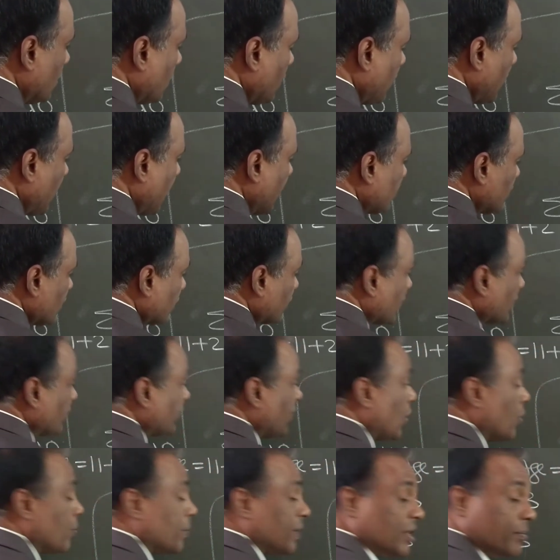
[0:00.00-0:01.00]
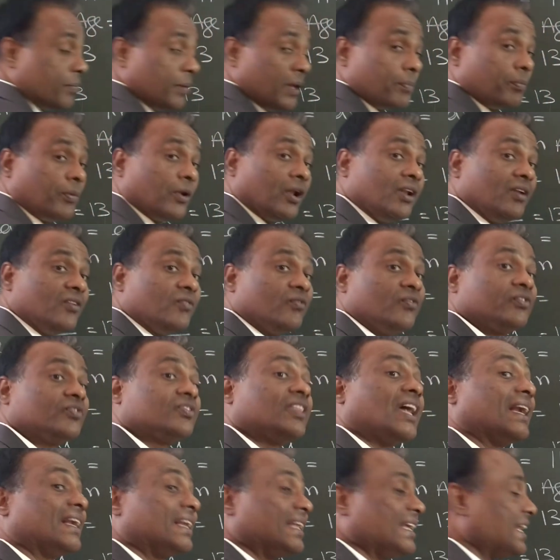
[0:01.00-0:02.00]
Ages of how many people?
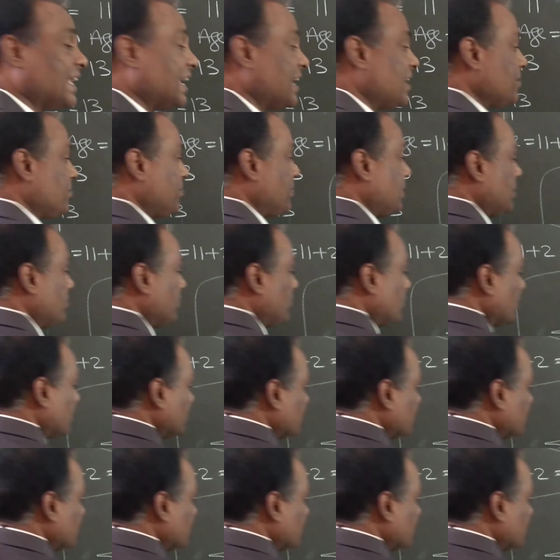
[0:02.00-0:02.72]
39 people.